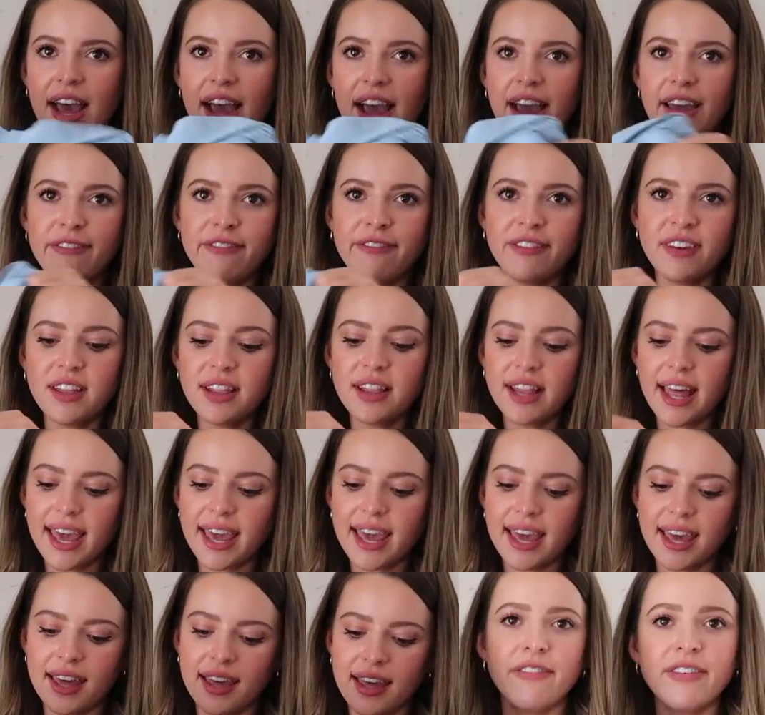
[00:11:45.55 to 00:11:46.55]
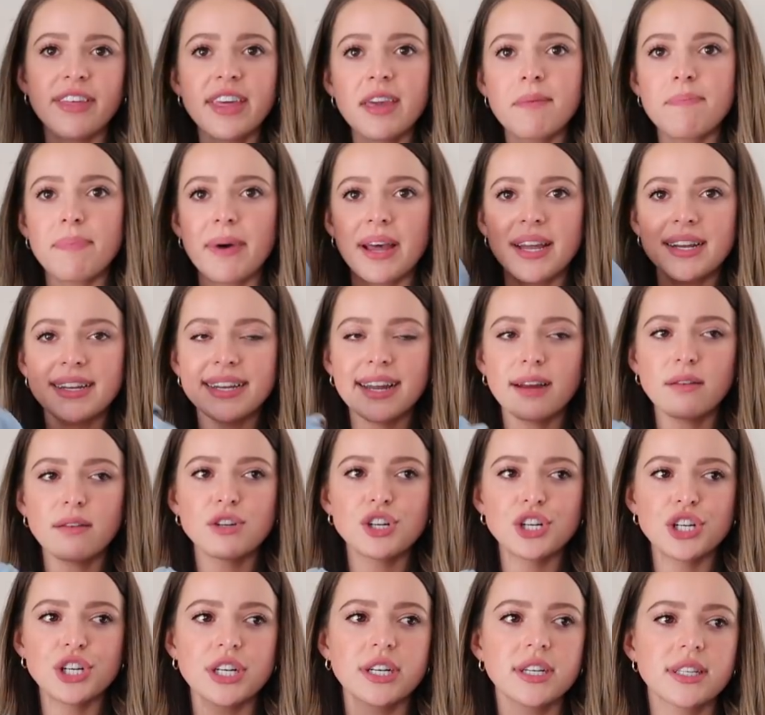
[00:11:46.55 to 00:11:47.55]
I feel like I feel like button-down
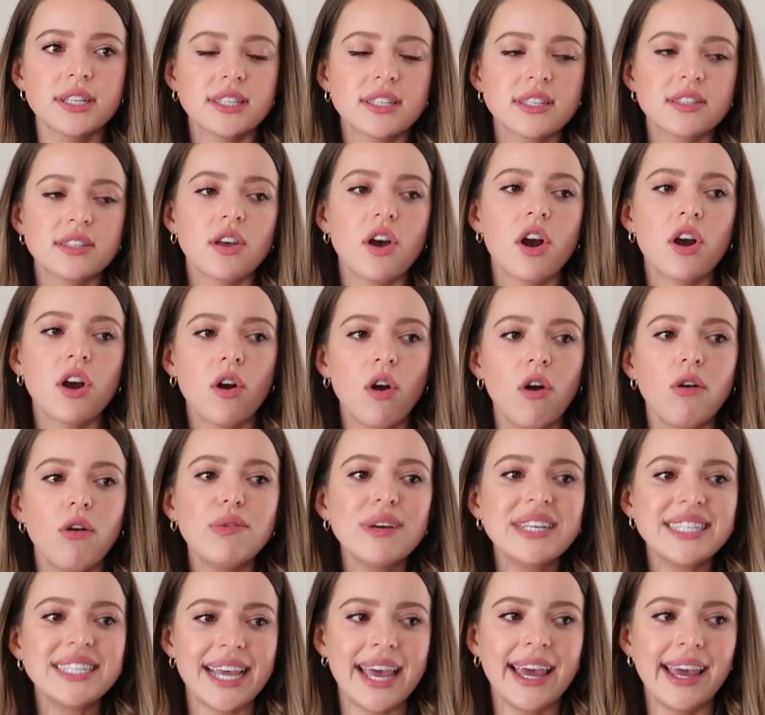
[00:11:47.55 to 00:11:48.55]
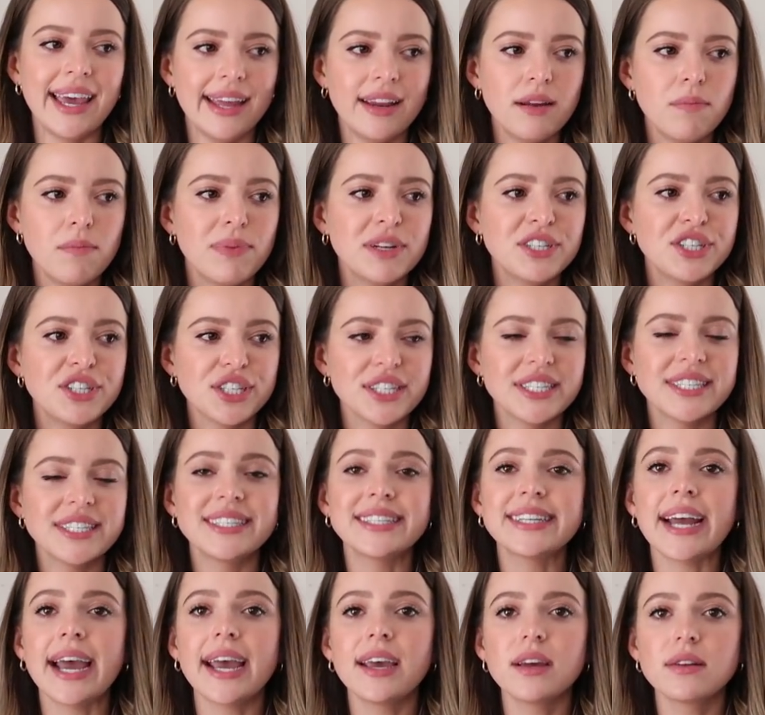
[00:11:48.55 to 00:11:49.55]
shirts are always in, but just
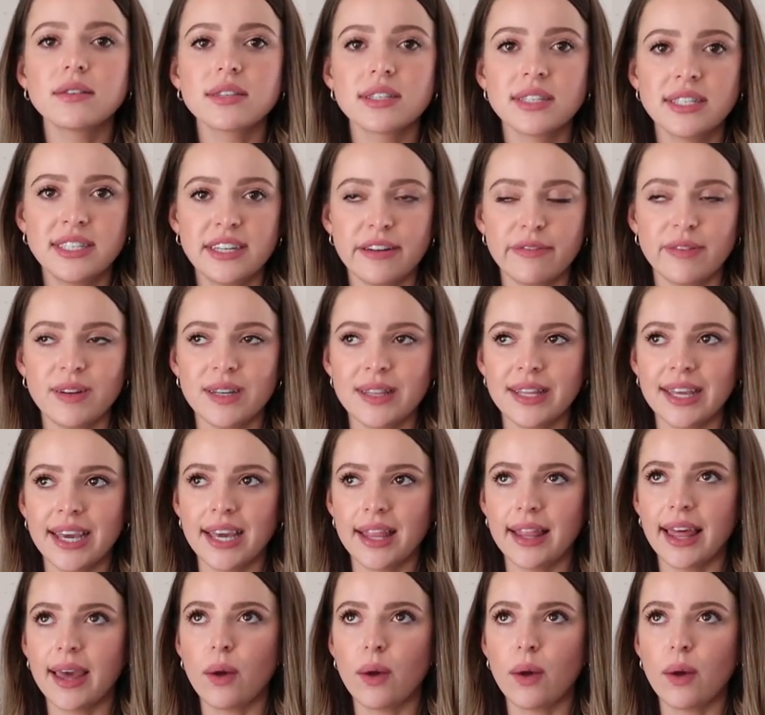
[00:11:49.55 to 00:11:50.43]
styled differently.